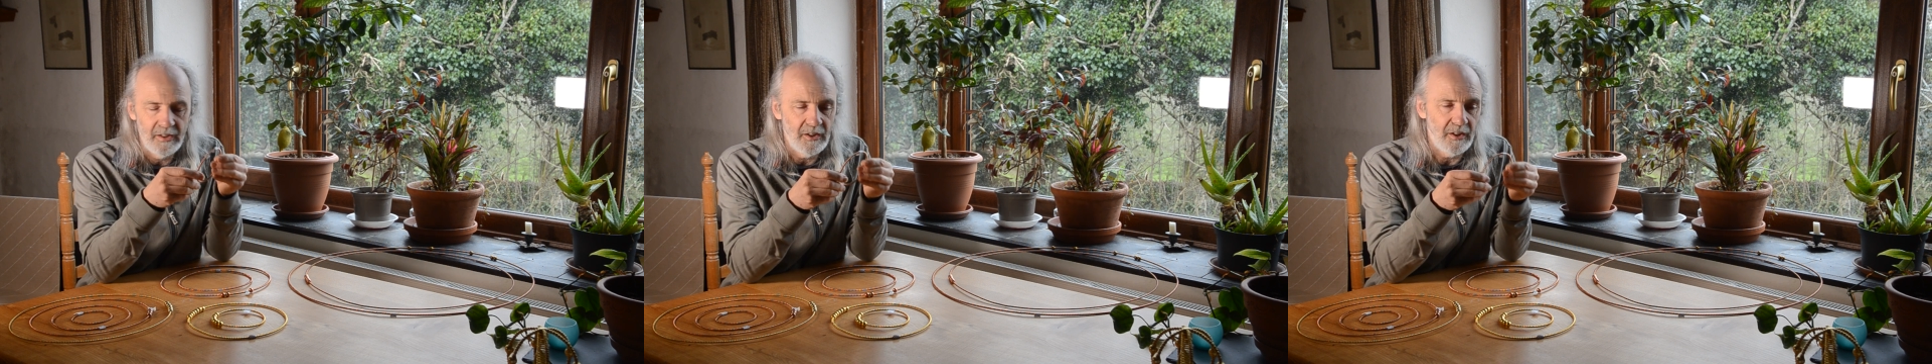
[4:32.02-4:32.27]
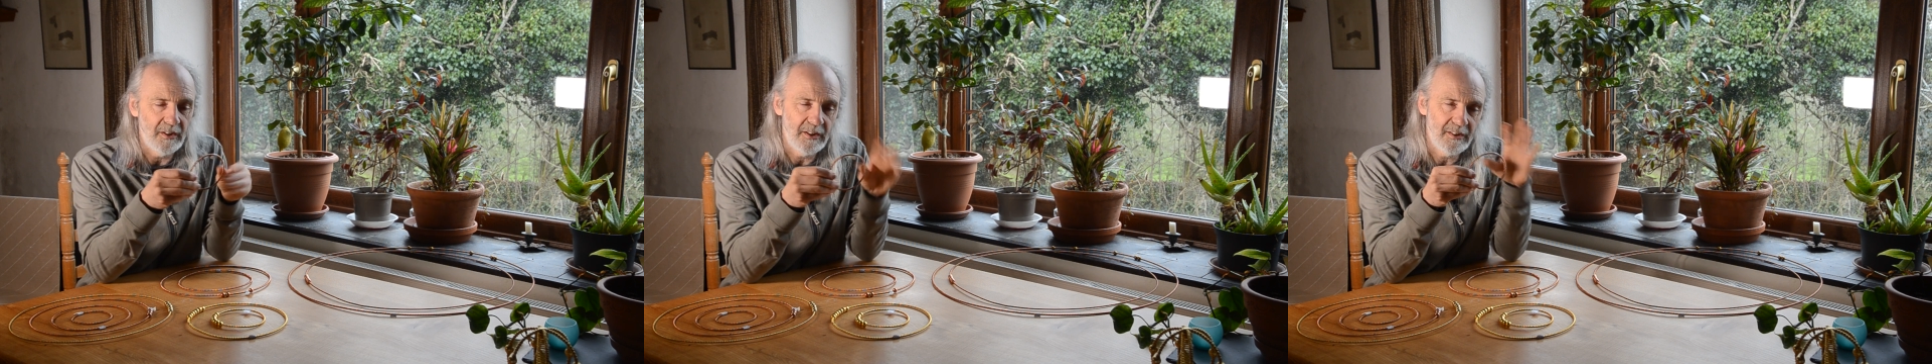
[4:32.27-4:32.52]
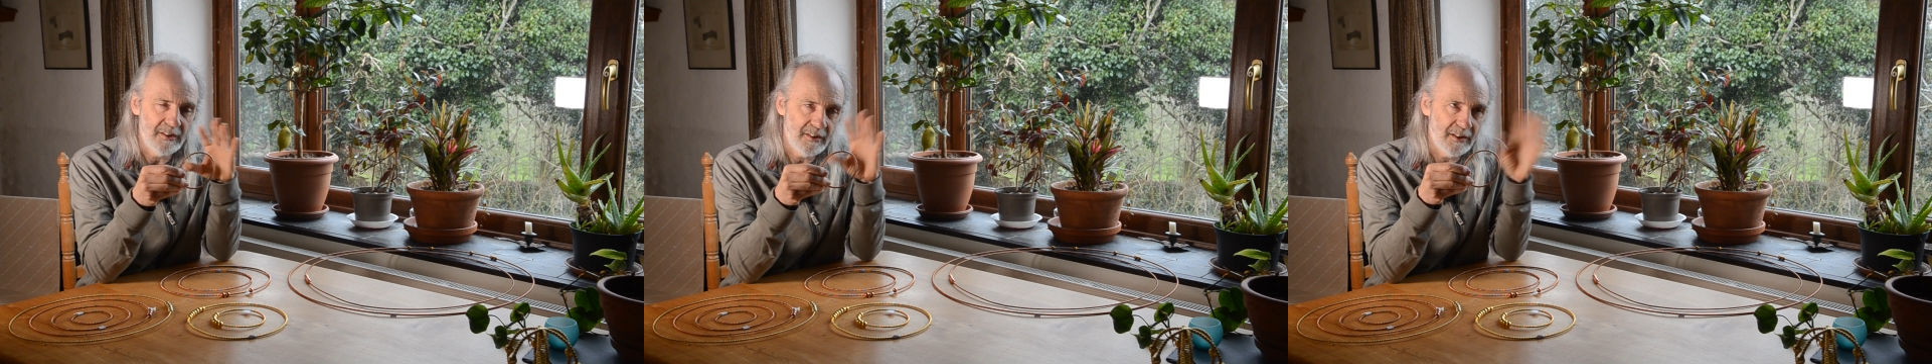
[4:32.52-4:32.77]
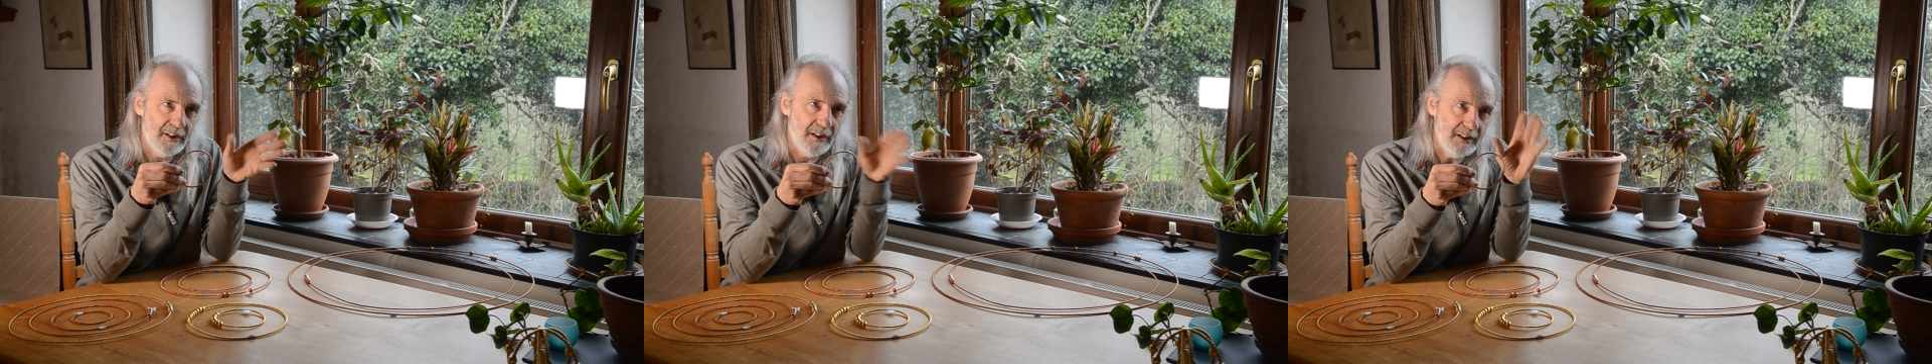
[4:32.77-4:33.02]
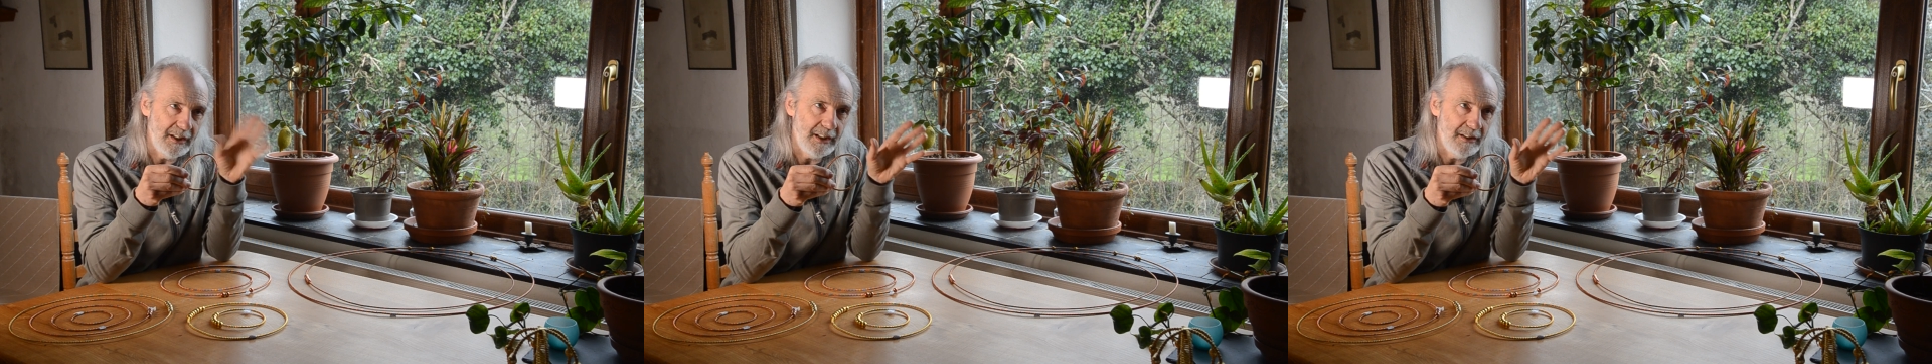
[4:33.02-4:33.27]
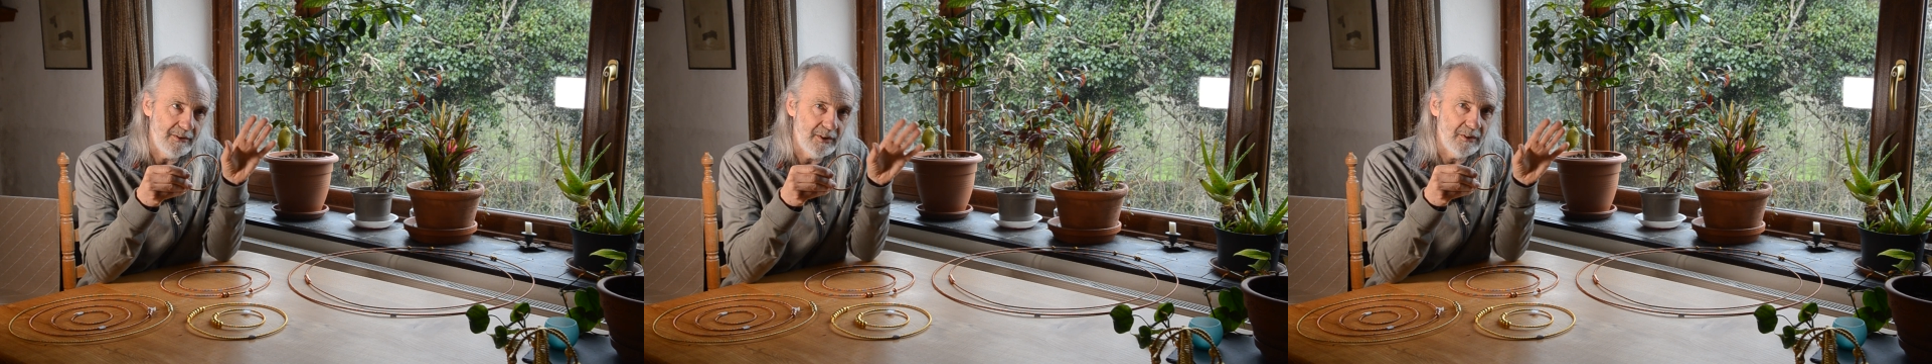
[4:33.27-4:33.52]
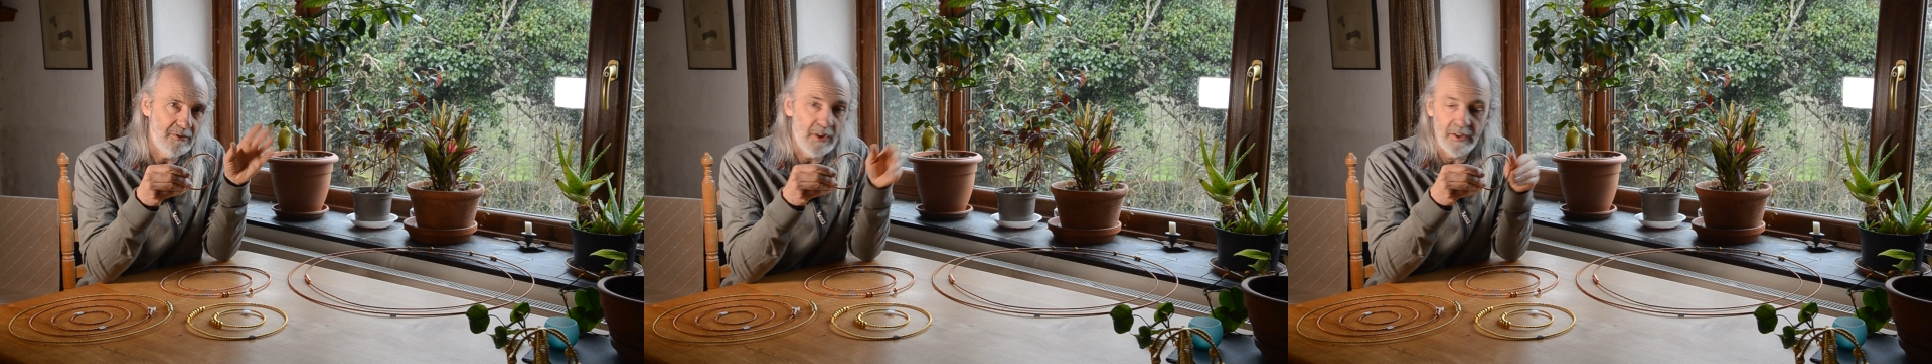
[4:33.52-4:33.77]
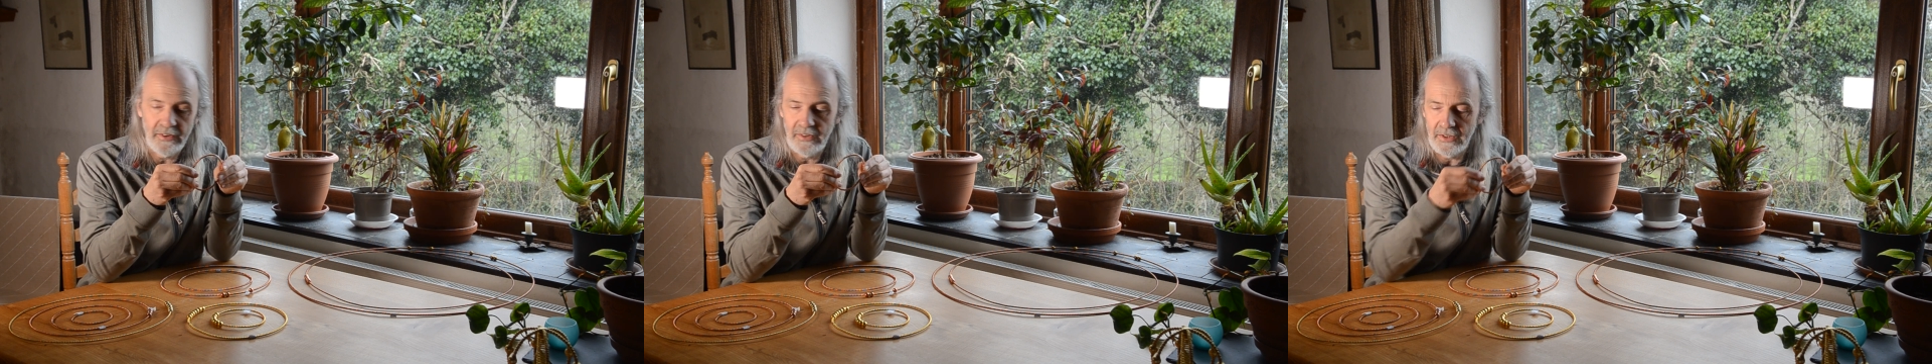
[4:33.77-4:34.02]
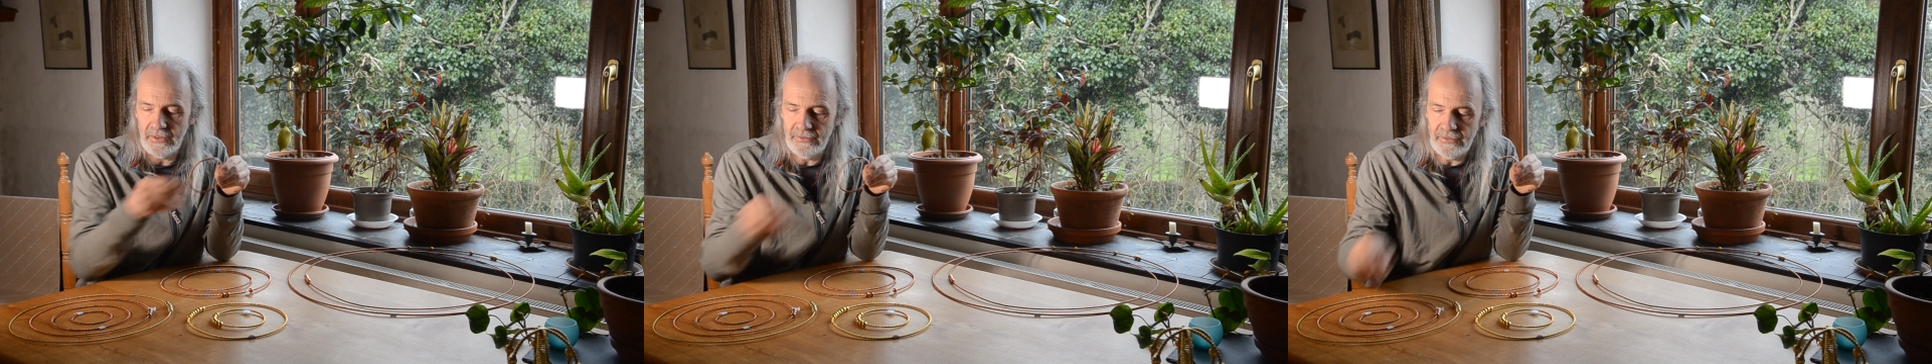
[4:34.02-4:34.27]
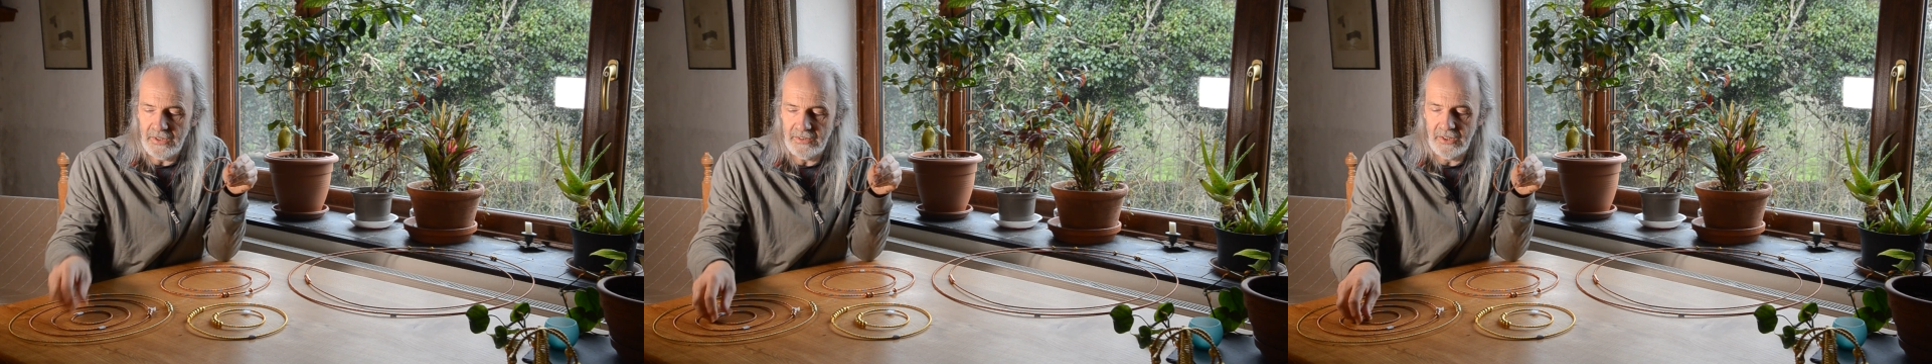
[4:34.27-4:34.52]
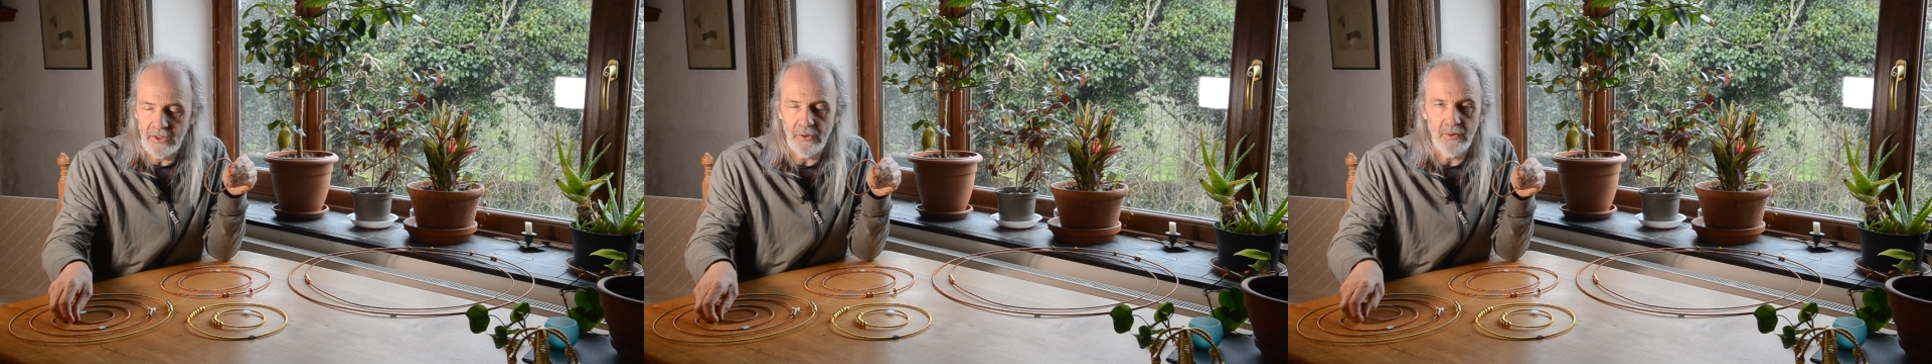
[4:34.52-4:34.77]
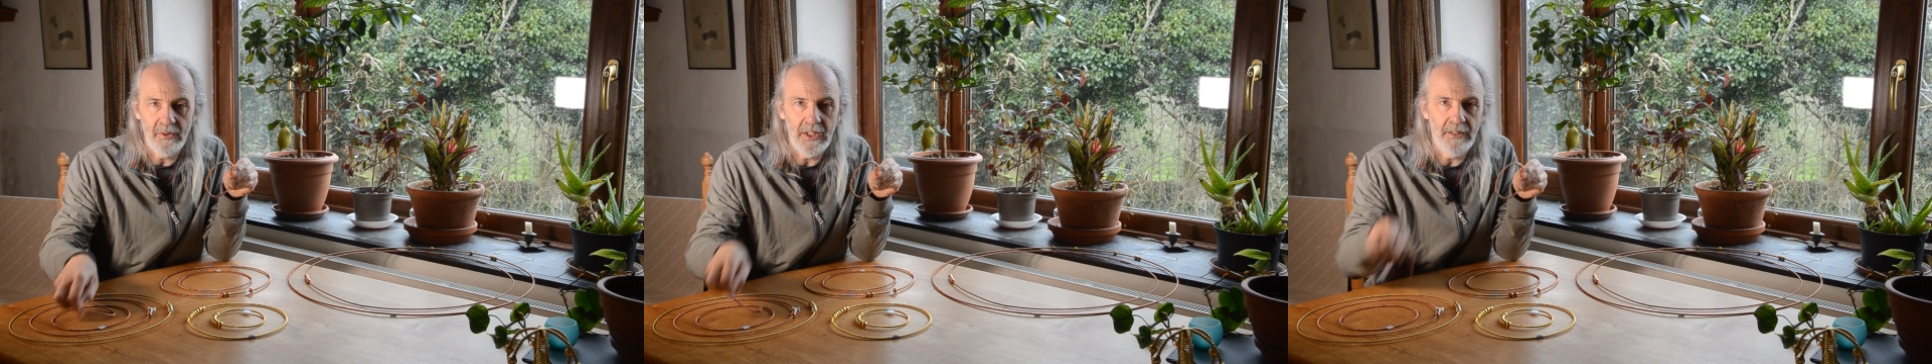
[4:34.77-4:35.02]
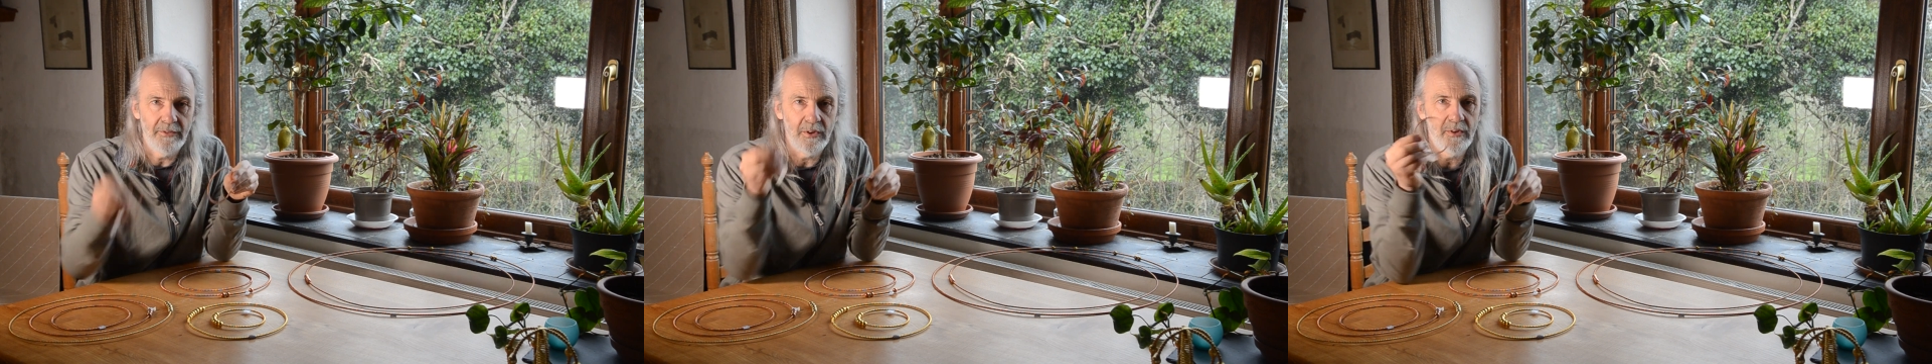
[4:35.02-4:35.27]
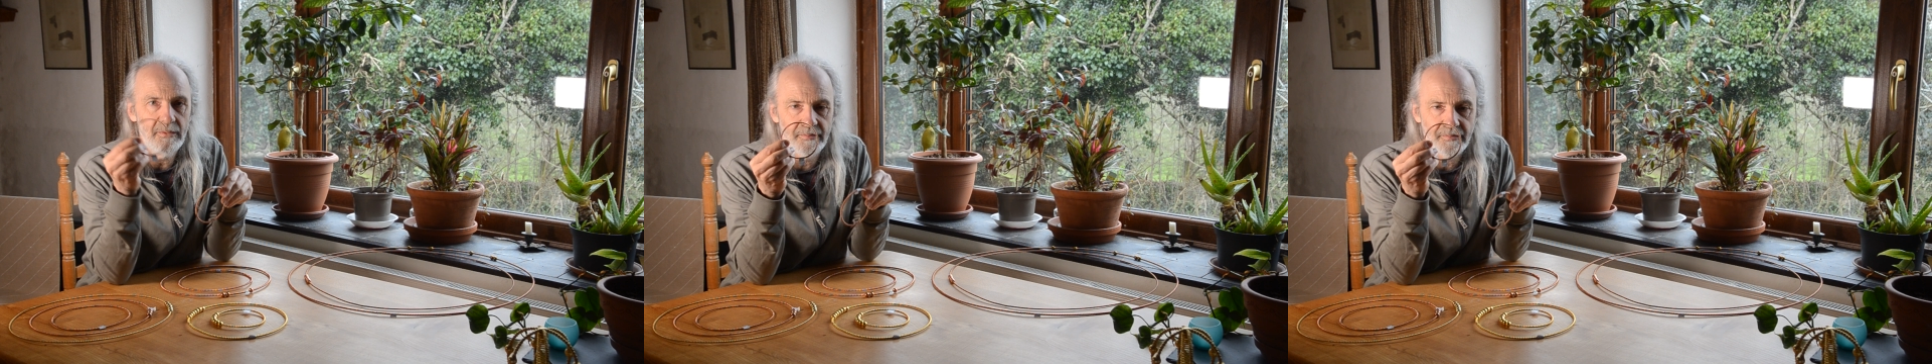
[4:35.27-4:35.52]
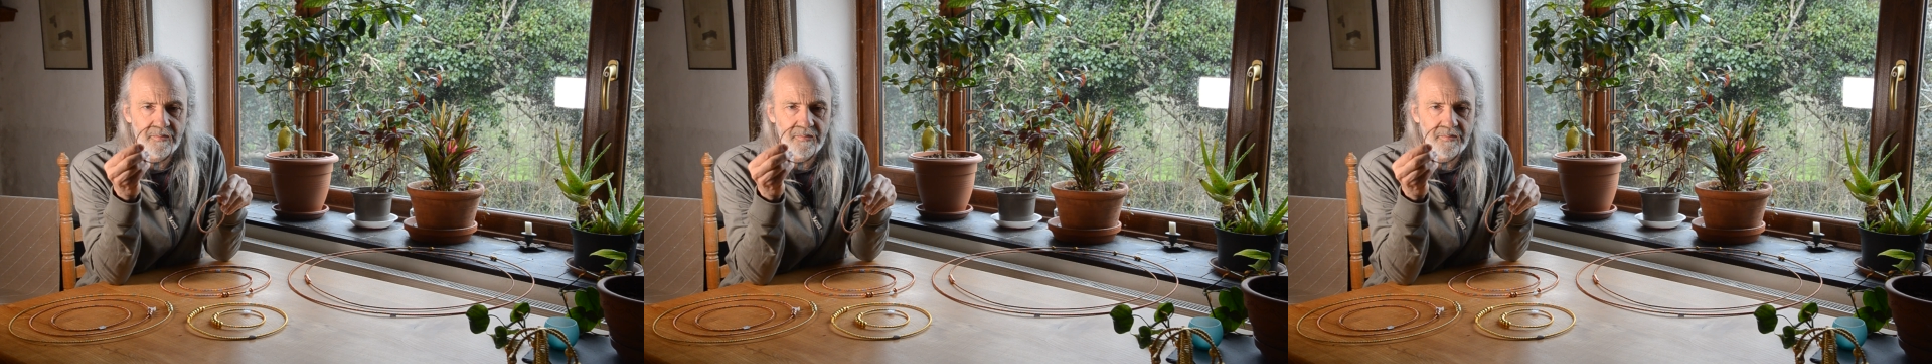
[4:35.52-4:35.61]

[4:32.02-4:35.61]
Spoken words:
on a slightly, so rather than on the physical level,